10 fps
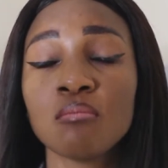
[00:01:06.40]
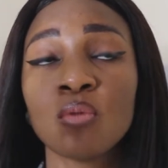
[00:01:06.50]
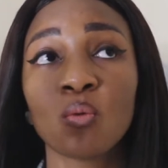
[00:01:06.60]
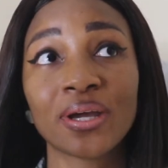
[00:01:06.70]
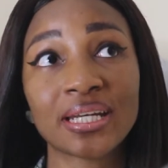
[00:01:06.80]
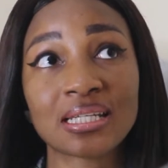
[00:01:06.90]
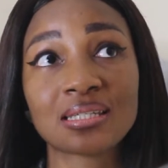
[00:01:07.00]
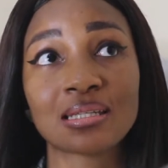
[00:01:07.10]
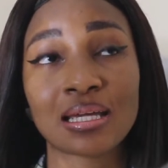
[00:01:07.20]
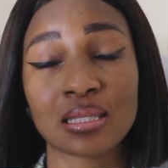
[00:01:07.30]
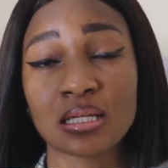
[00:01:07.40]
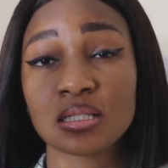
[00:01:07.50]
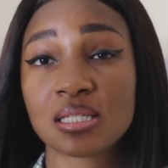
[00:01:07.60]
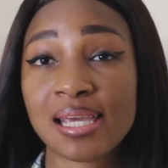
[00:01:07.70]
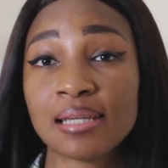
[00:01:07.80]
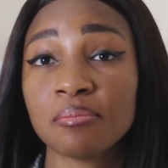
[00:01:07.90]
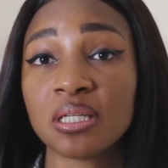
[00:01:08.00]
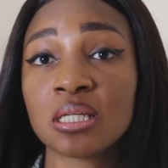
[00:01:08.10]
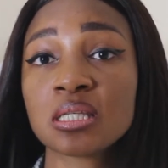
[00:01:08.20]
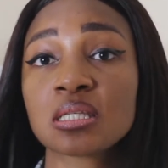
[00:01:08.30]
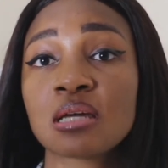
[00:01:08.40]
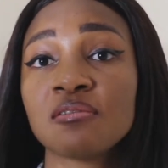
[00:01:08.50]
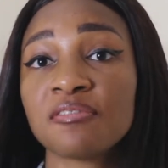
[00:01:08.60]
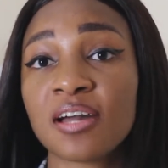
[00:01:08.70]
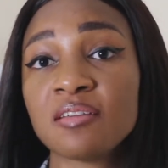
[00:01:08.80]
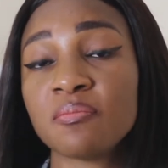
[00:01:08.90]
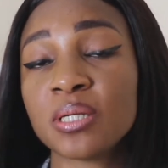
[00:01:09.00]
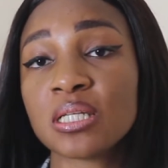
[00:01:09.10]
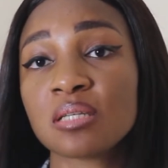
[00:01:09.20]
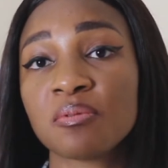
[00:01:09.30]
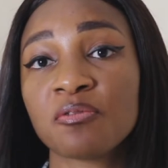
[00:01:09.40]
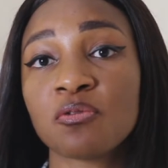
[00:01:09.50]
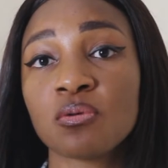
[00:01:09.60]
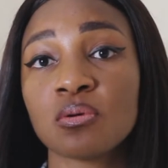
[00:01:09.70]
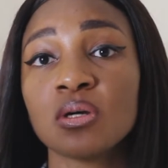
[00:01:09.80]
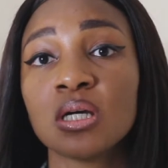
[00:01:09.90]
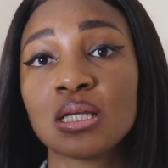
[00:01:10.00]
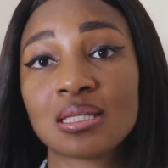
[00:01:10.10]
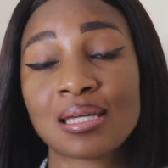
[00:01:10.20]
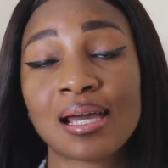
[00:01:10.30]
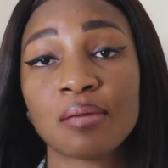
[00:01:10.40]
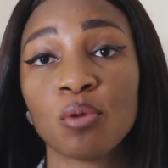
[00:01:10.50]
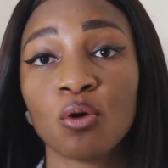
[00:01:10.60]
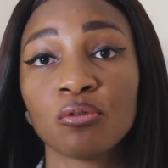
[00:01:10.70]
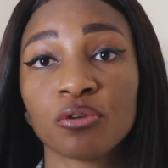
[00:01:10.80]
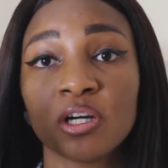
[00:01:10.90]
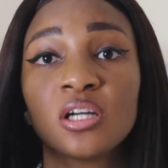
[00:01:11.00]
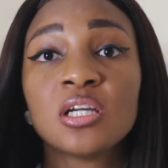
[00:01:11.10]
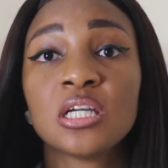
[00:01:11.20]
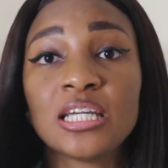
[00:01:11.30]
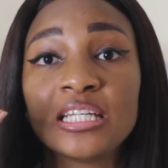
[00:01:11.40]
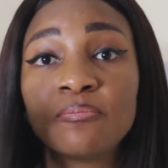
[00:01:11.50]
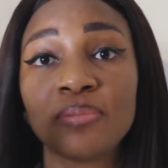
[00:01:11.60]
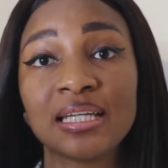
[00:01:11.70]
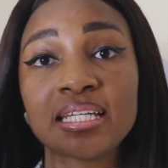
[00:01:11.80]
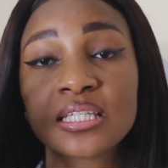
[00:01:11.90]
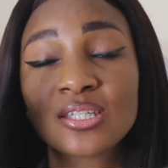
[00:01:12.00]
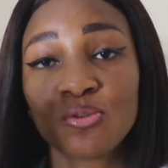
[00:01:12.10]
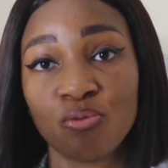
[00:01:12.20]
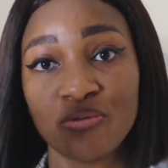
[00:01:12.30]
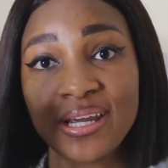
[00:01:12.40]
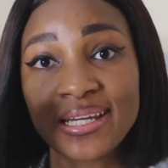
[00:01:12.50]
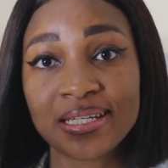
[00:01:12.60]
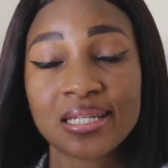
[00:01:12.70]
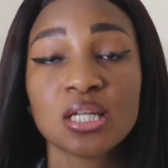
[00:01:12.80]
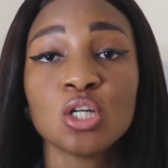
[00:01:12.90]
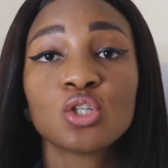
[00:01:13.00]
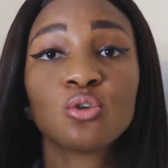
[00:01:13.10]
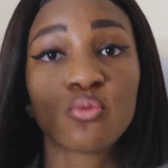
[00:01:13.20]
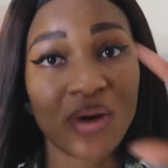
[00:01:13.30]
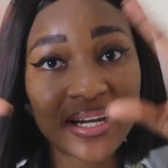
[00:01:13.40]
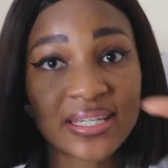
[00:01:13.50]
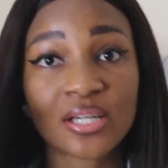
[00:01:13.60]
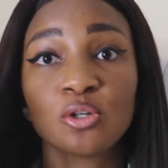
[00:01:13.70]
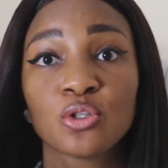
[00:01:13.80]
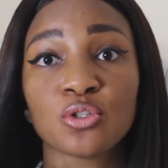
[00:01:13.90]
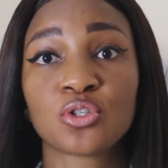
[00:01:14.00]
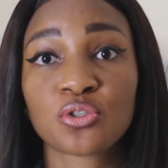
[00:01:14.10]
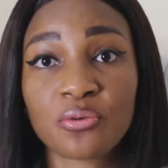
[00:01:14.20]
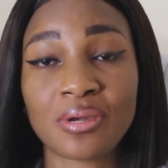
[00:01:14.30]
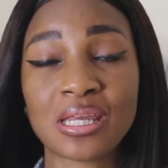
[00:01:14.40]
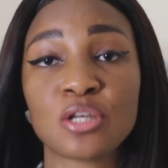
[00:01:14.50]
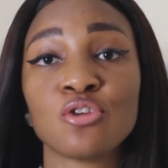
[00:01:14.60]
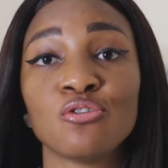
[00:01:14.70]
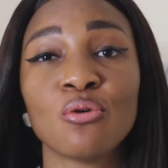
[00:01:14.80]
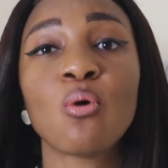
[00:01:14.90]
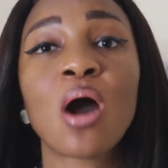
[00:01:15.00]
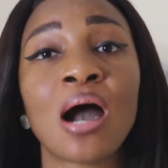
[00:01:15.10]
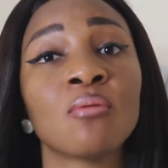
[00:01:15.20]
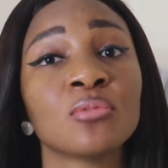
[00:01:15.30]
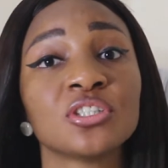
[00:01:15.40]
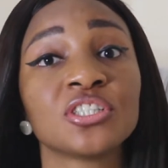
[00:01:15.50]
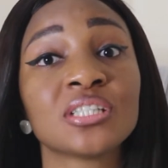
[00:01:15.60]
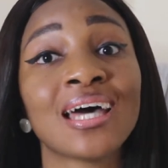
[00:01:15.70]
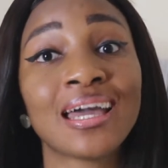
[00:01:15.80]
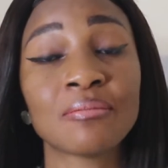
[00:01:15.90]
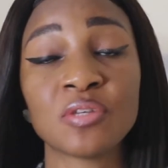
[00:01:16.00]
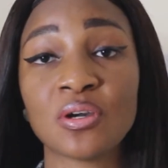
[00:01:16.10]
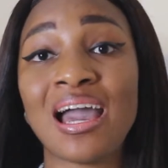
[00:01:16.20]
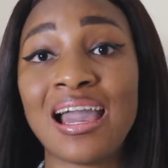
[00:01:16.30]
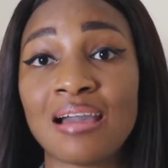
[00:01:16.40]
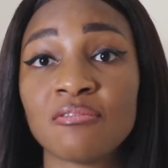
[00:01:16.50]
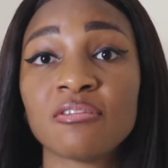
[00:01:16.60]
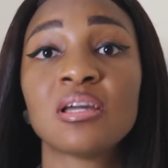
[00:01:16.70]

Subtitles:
when it's, I think, 10 minutes and 5 minutes before time over, it blinks red. So right there on your screen, you know how much time you have